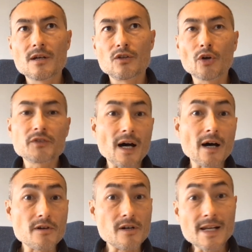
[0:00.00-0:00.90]
not
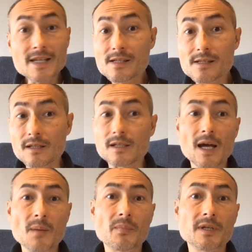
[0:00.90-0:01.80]
other listed
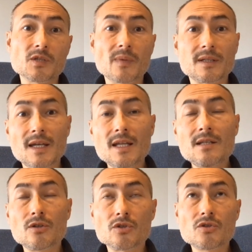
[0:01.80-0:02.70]
companies, but
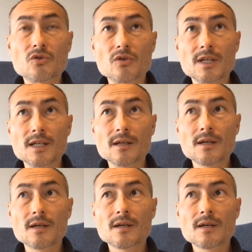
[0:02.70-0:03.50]
industry